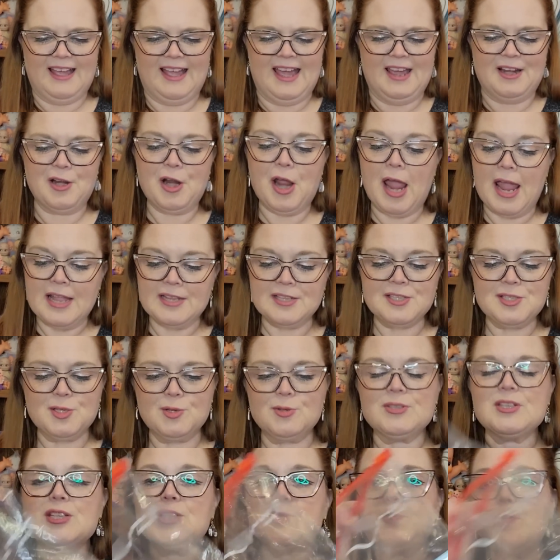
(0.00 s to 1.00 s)
And, and
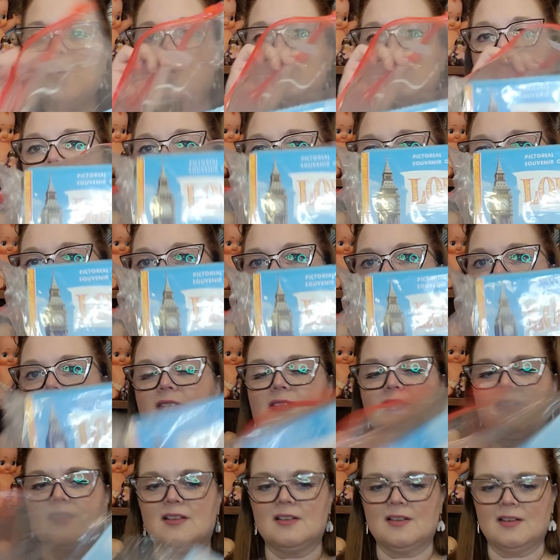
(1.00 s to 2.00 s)
Susan's
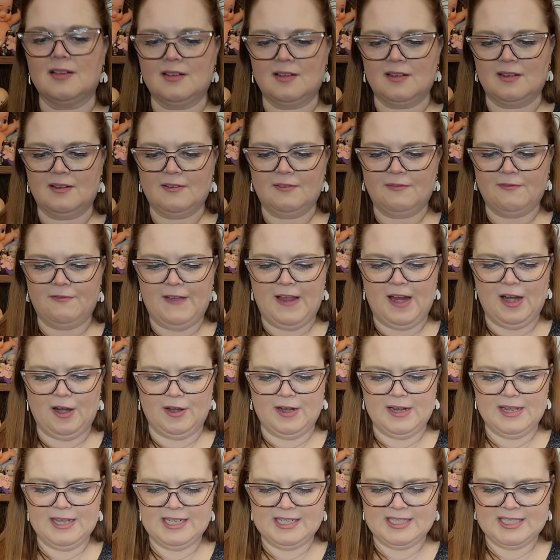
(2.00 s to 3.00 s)
postcards.
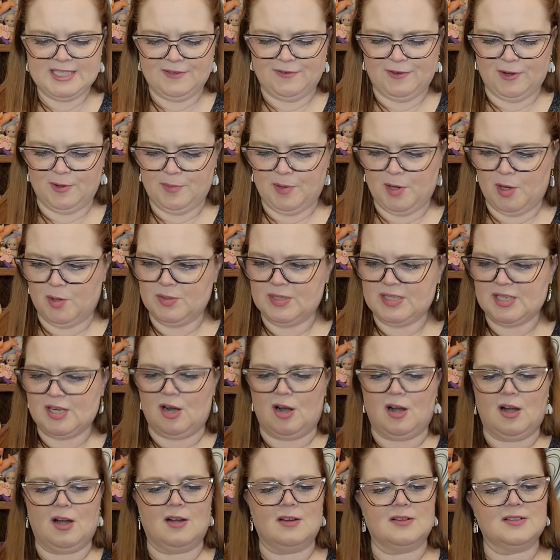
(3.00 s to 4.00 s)
Various different
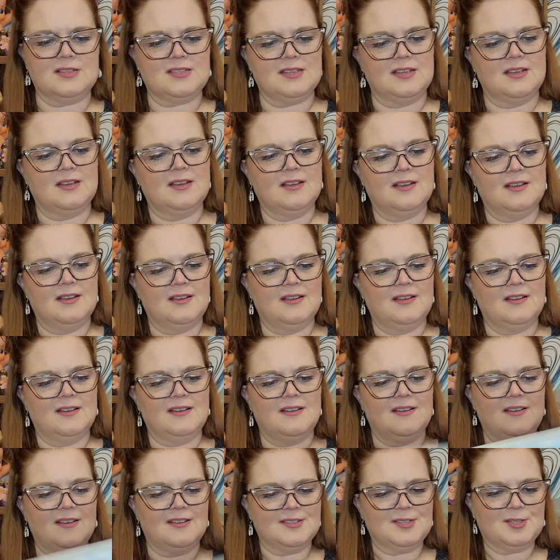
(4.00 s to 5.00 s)
postcards.
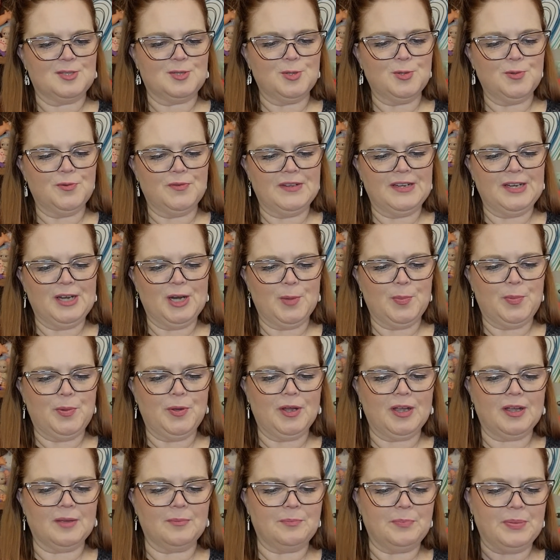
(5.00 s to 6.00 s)
Souvenir
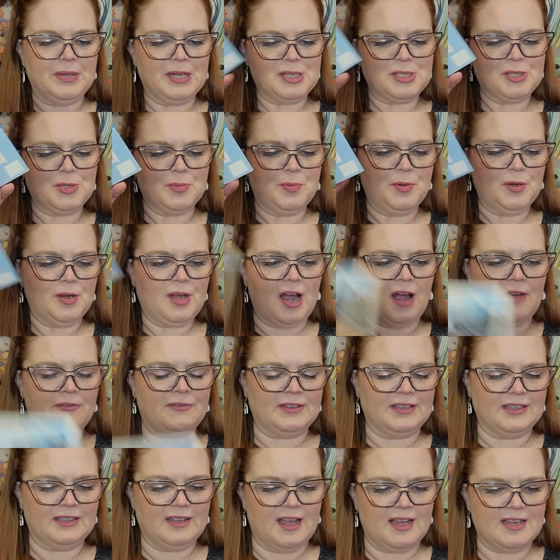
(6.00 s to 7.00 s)
picture book of
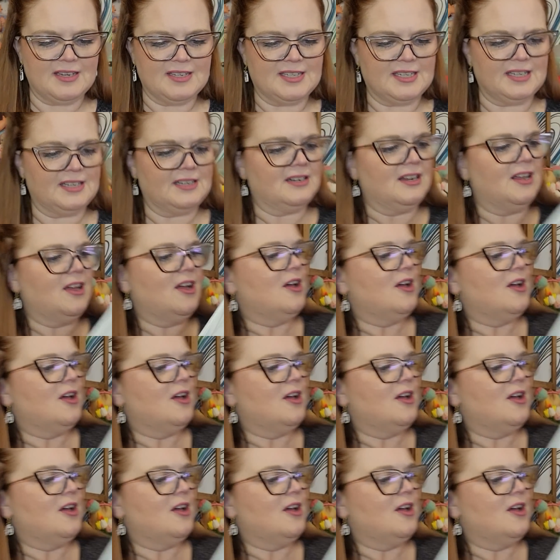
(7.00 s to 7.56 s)
London.